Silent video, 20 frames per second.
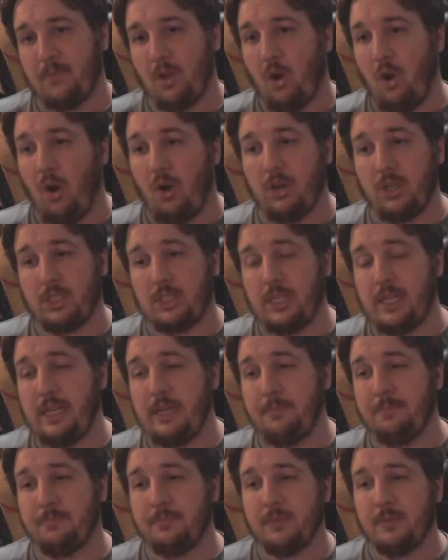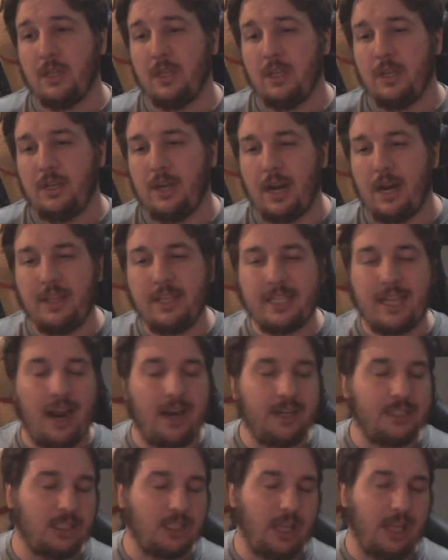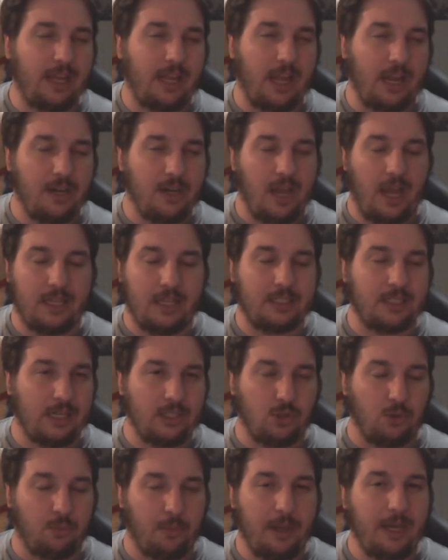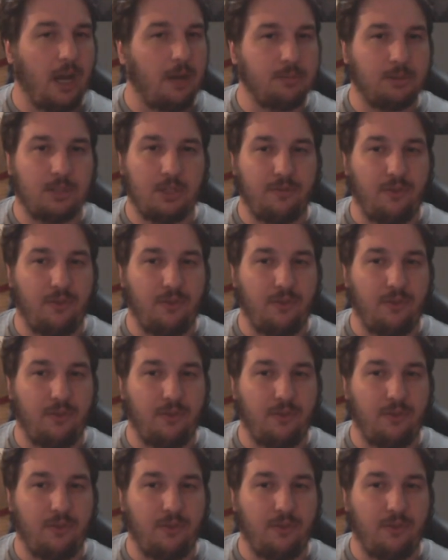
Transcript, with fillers: Honestly, none of these characters are like essential pickups.